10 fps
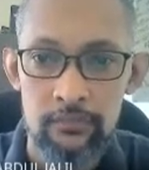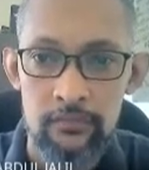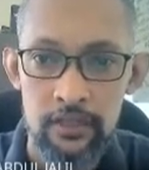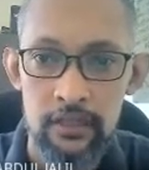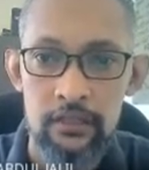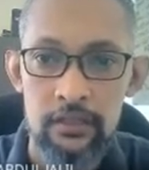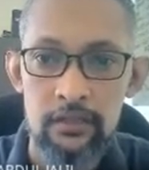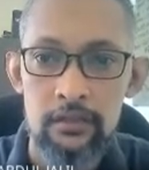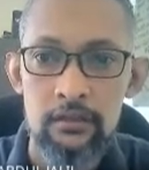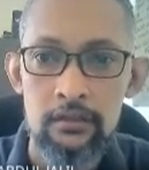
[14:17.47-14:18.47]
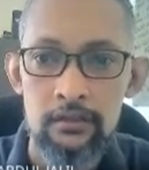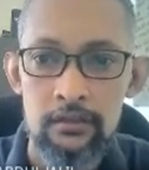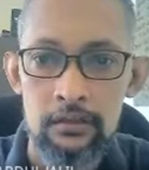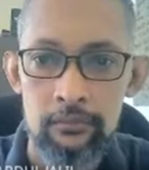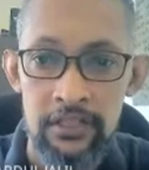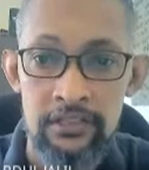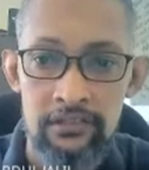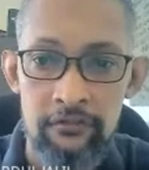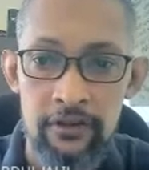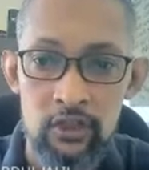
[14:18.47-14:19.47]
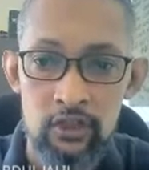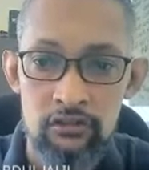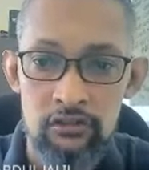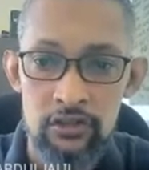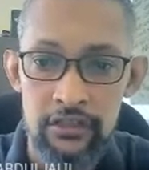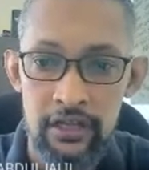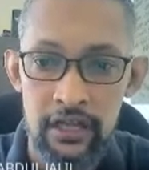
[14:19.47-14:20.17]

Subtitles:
Okay. But he's a very good student there.